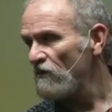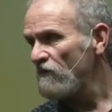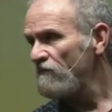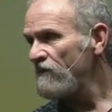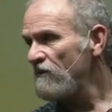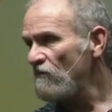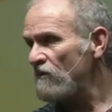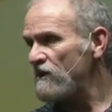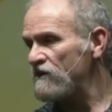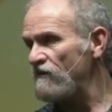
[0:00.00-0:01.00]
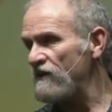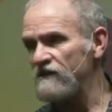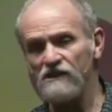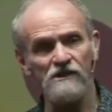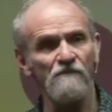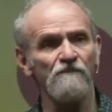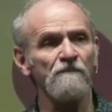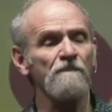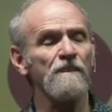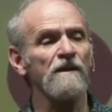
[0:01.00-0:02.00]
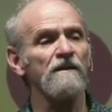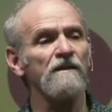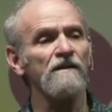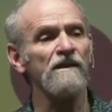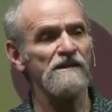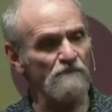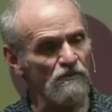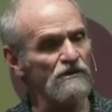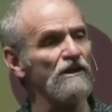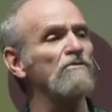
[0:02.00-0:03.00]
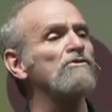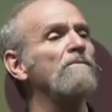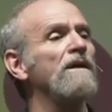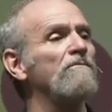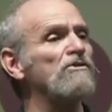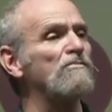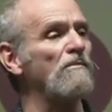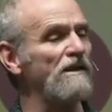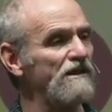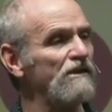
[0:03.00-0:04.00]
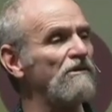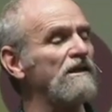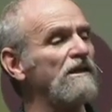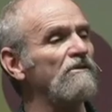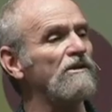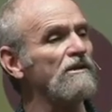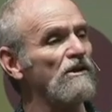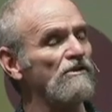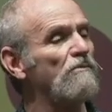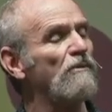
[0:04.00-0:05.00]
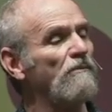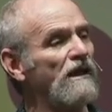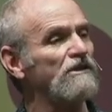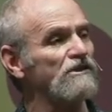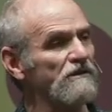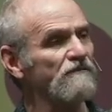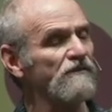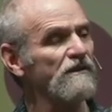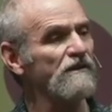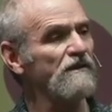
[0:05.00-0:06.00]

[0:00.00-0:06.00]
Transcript: uh, uh, do the same as some churches they do, like uh, using heresies uh, and,